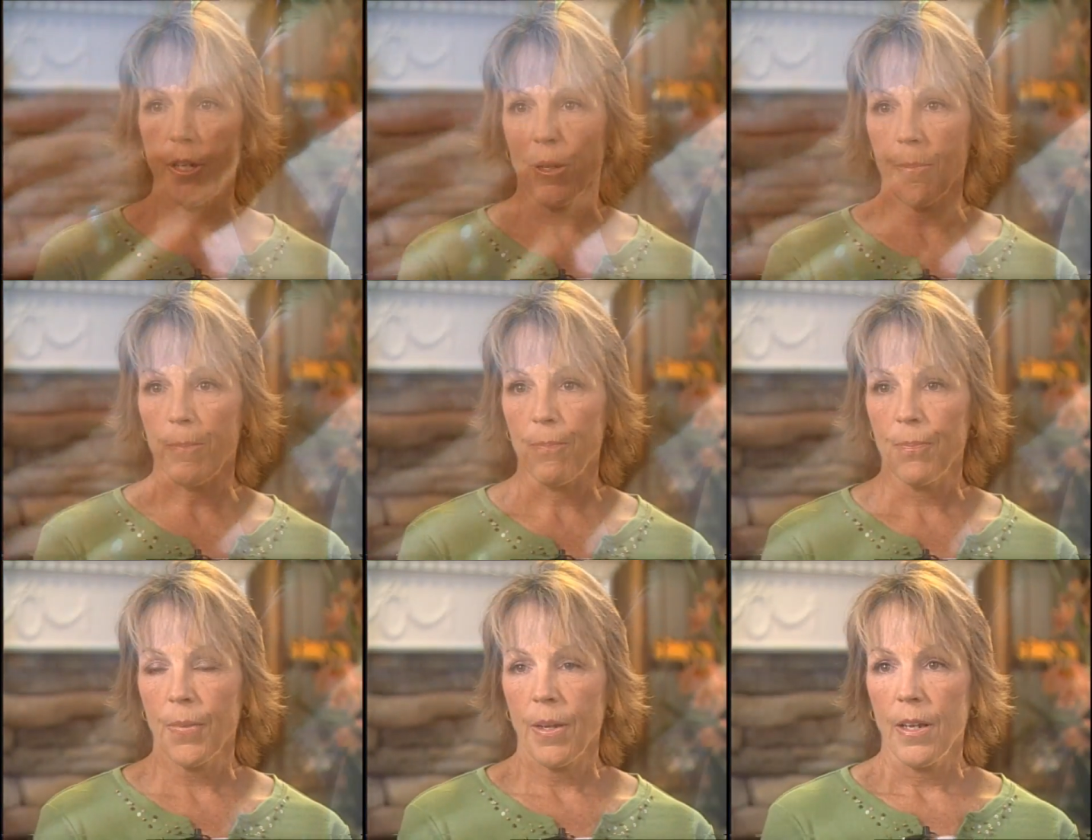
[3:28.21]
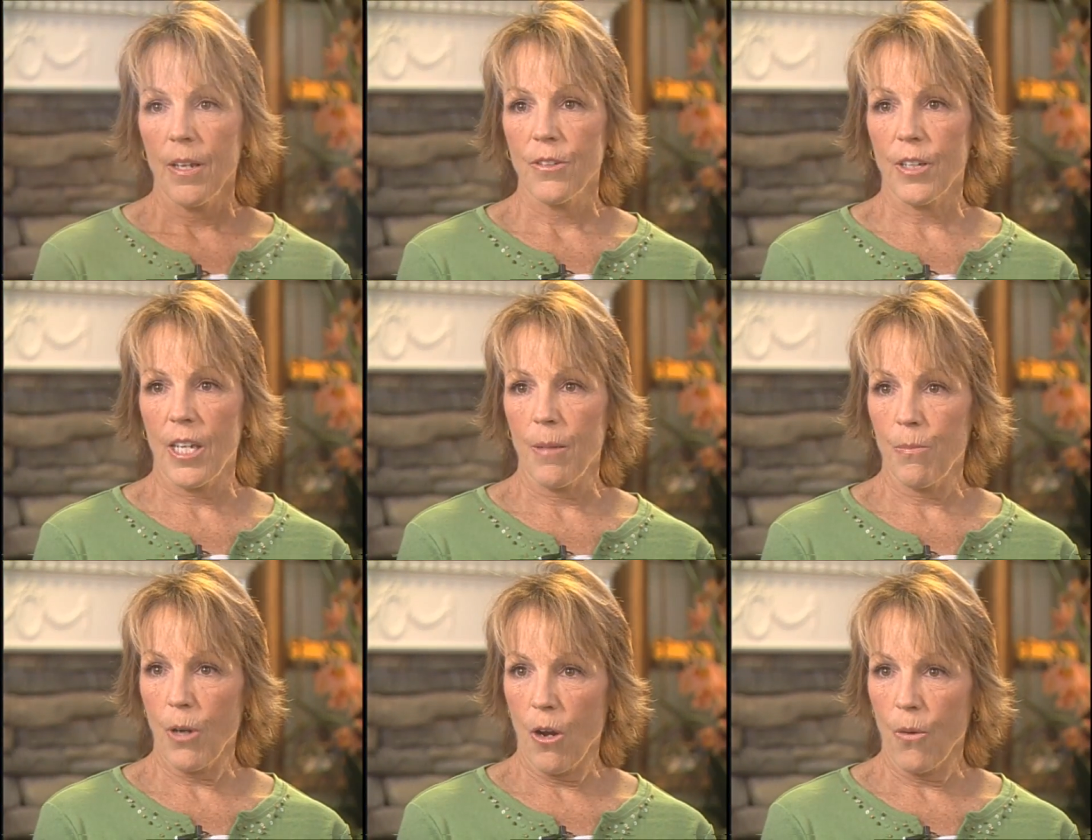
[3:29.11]
him to
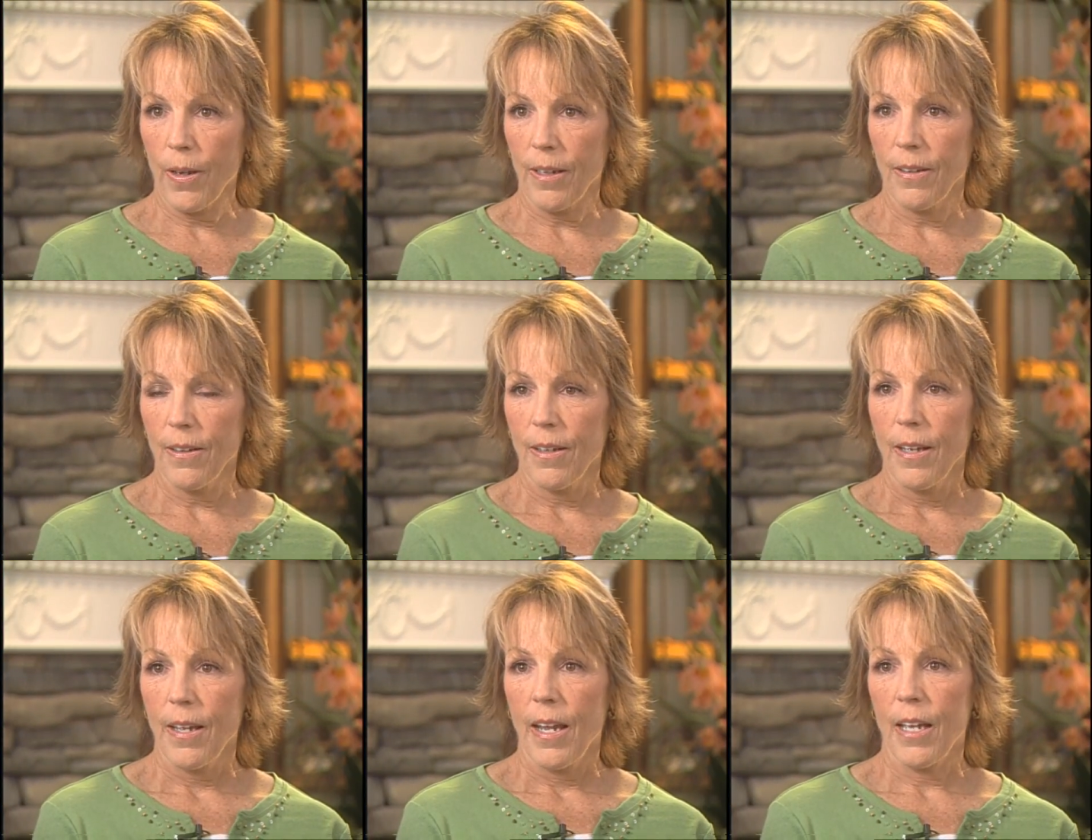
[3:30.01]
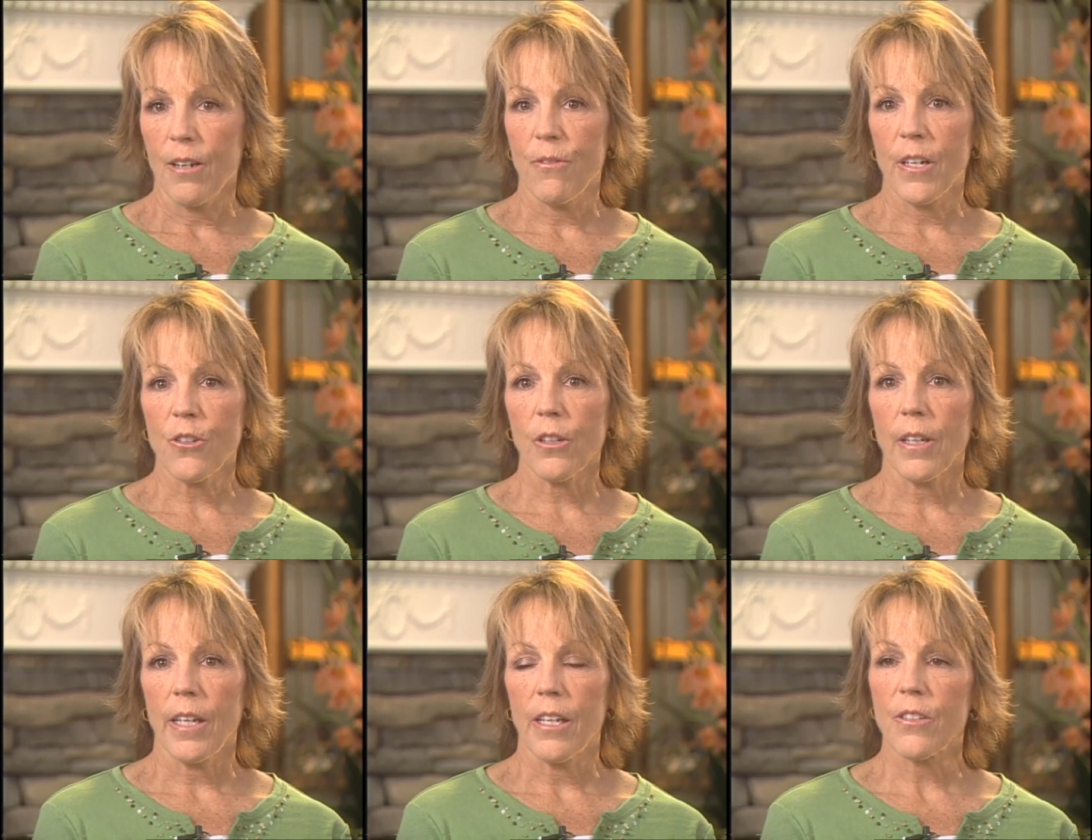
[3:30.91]
keep going, and
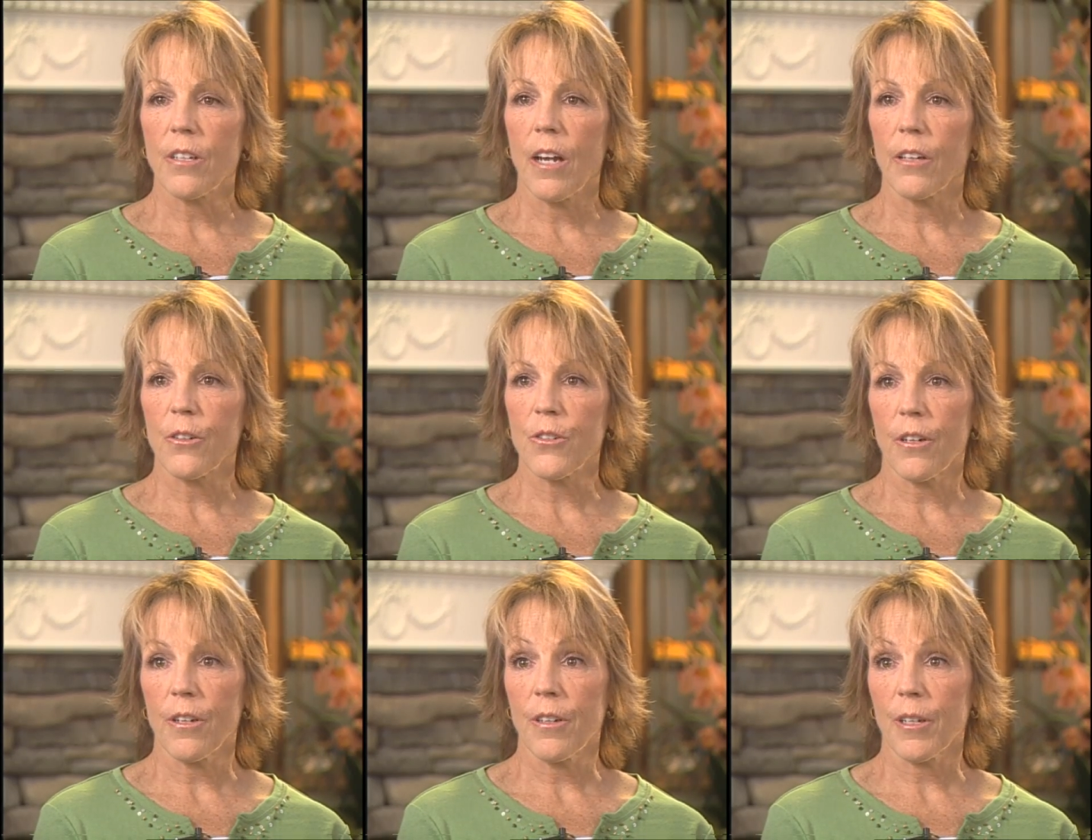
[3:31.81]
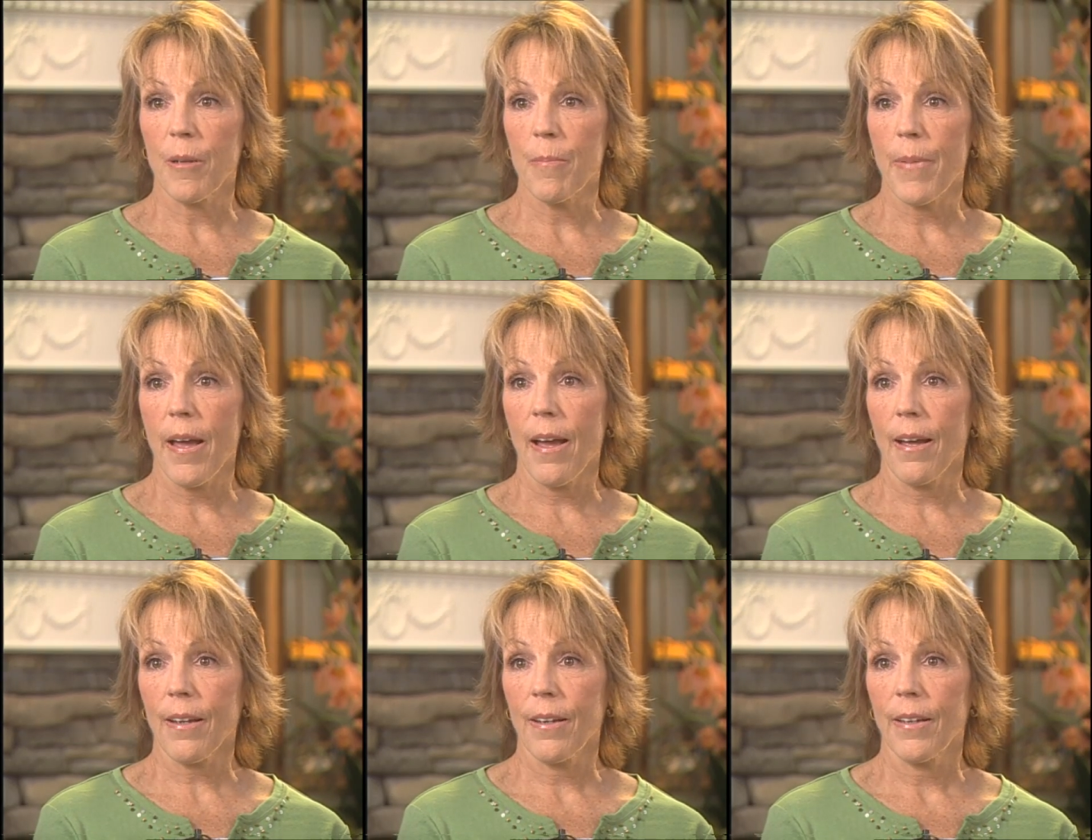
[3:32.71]
eventually his color started to come
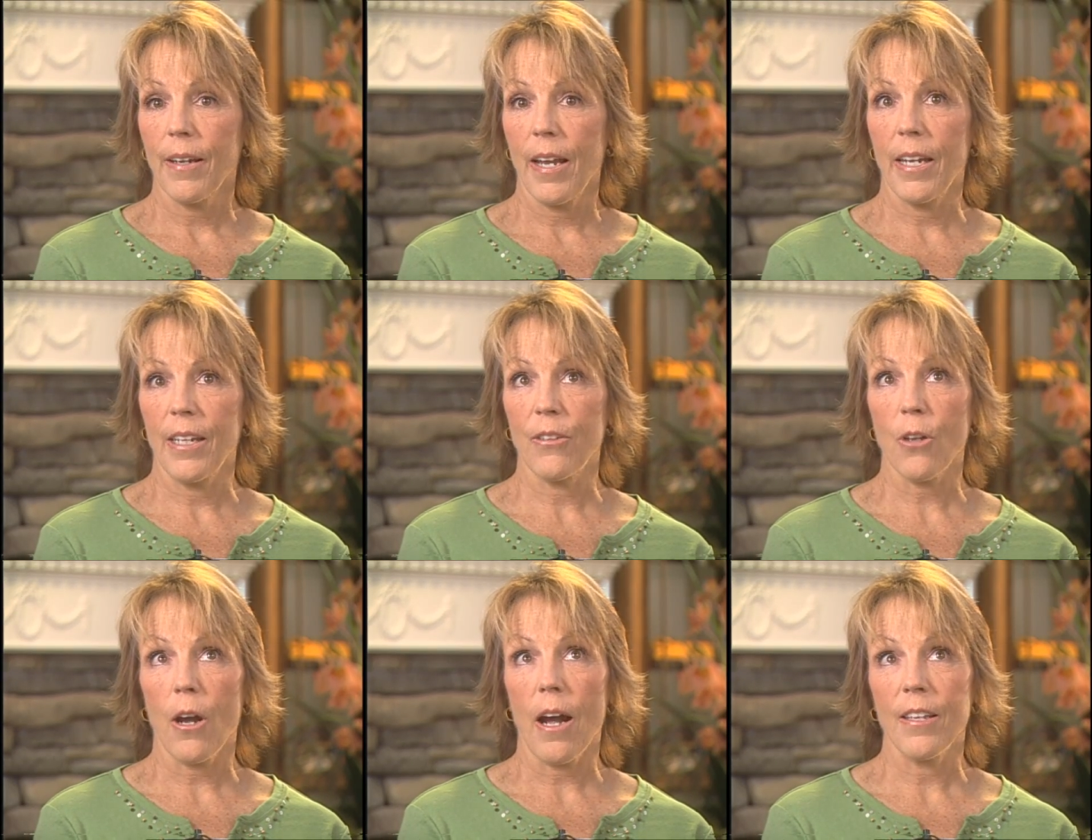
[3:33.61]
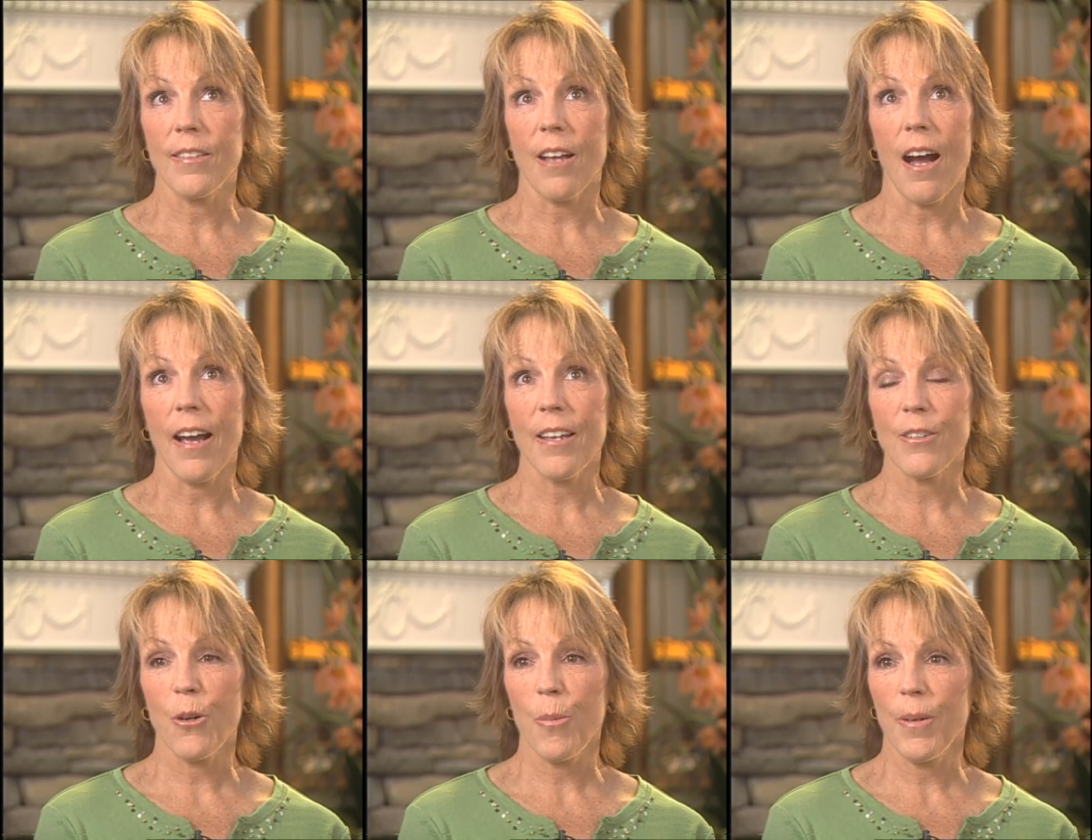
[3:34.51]
back, and his eyes
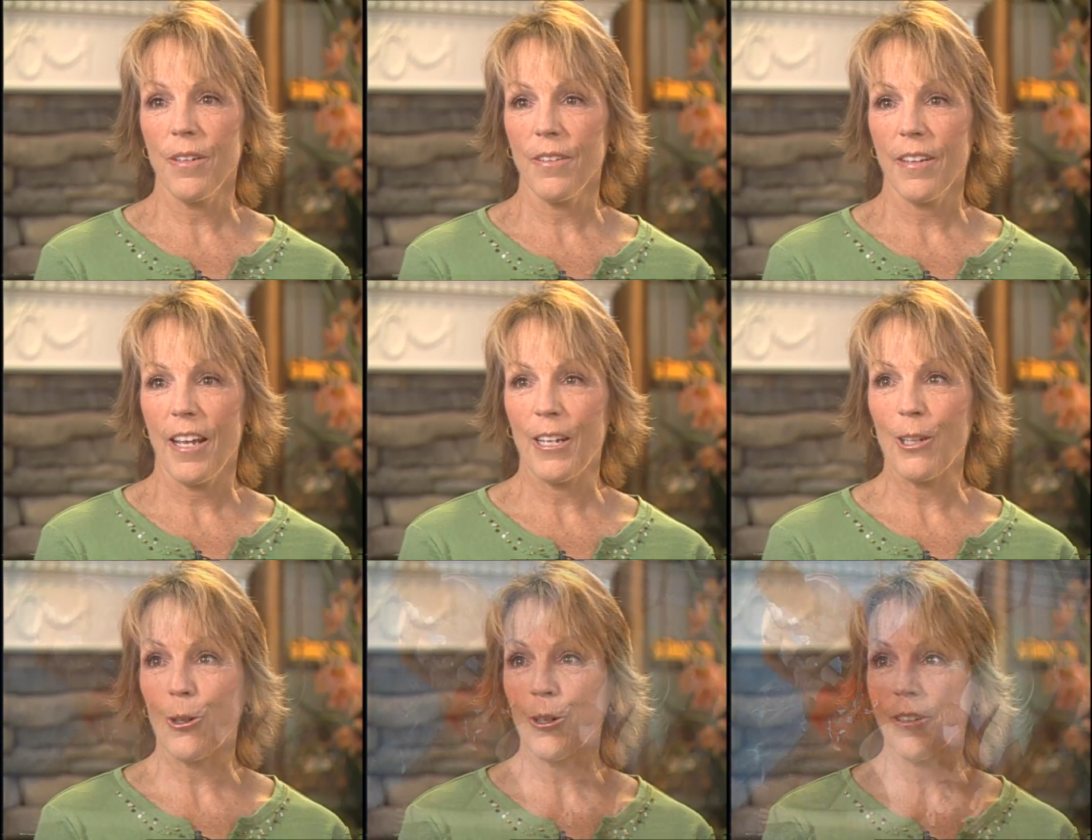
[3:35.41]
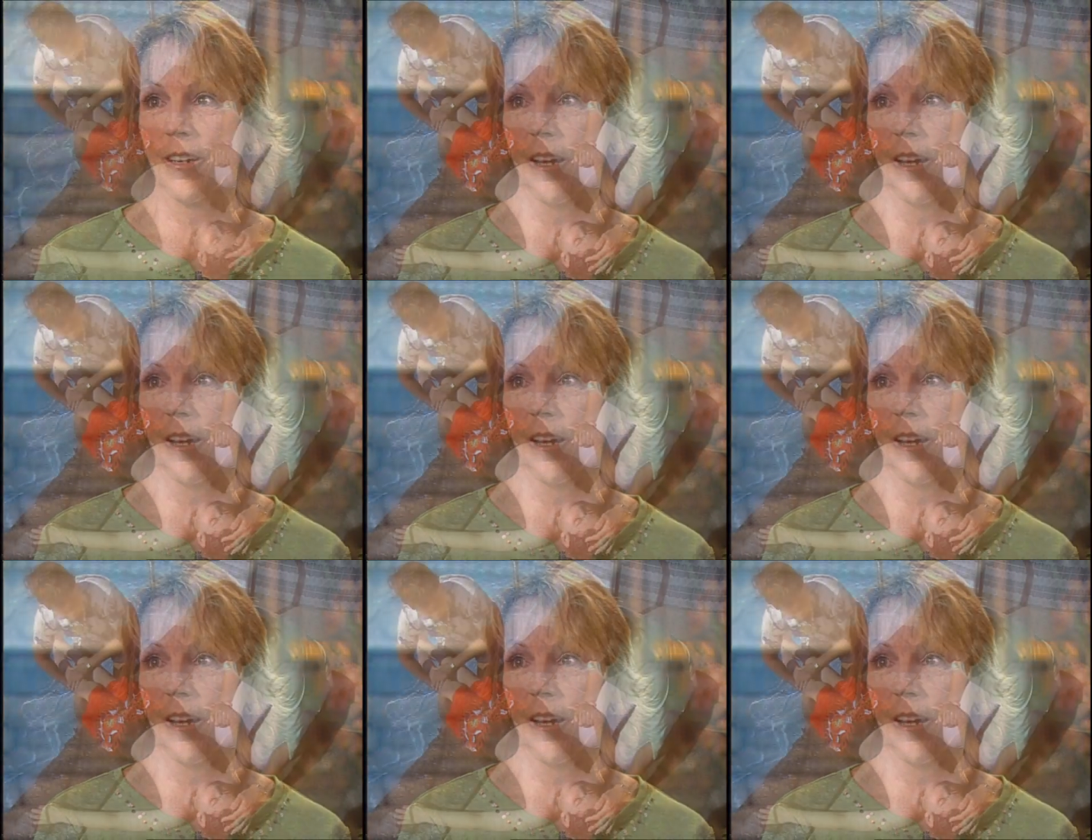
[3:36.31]
opened, and he looked at